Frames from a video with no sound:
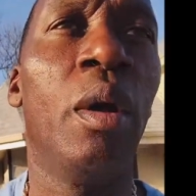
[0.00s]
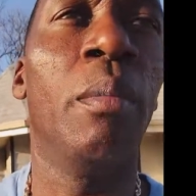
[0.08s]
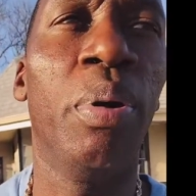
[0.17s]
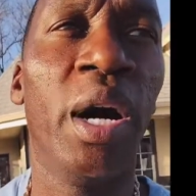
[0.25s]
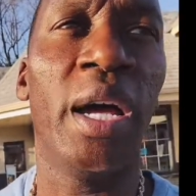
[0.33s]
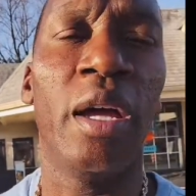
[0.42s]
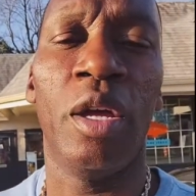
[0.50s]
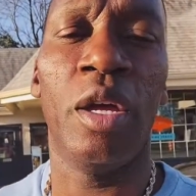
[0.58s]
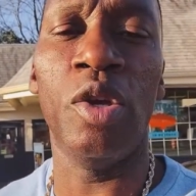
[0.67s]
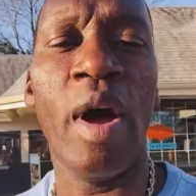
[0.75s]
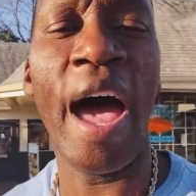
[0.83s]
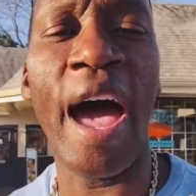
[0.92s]
but
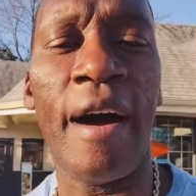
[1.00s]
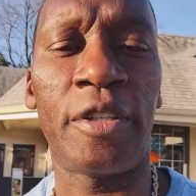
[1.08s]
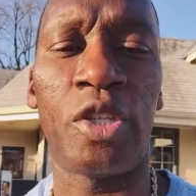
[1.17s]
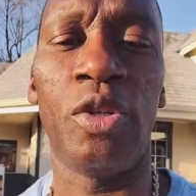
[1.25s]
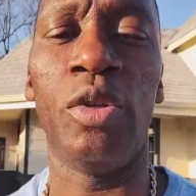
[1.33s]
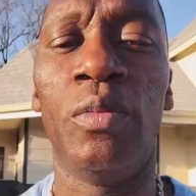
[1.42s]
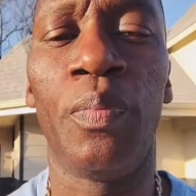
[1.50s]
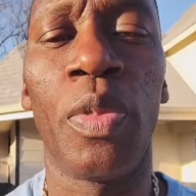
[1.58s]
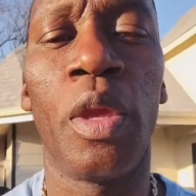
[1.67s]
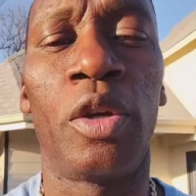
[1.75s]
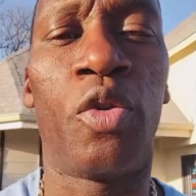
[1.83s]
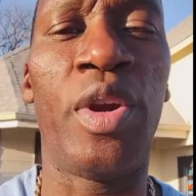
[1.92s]
you have to
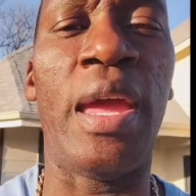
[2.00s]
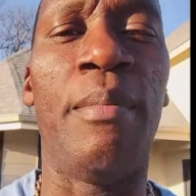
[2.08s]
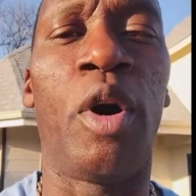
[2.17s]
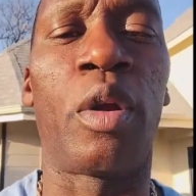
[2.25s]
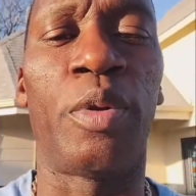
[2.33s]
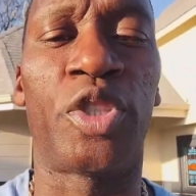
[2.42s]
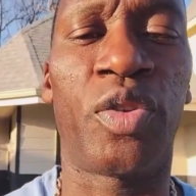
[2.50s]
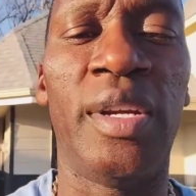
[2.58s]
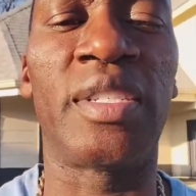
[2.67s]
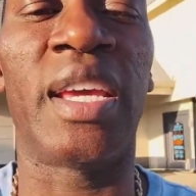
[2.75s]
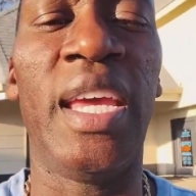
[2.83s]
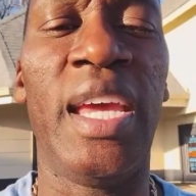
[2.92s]
create multiple
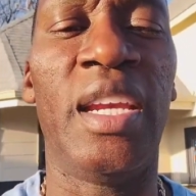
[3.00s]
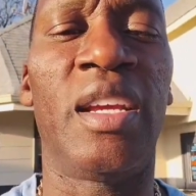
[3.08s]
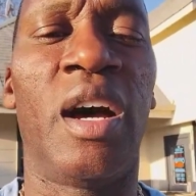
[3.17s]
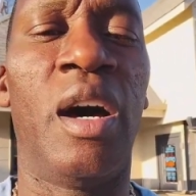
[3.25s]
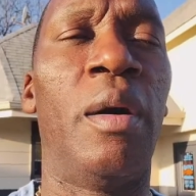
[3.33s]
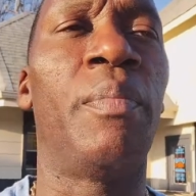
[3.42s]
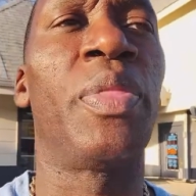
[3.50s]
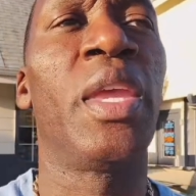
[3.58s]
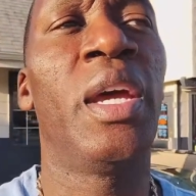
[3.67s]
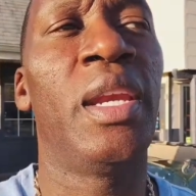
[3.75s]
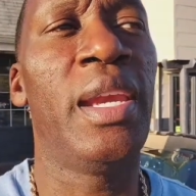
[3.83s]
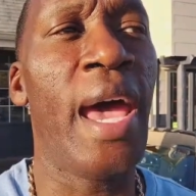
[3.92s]
streams of
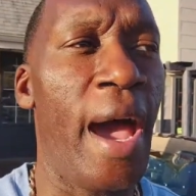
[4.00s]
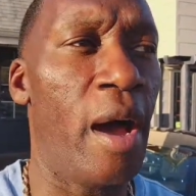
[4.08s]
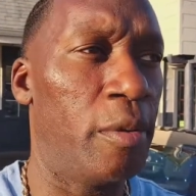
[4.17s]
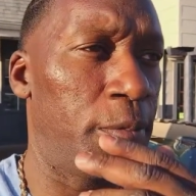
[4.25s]
income. Now,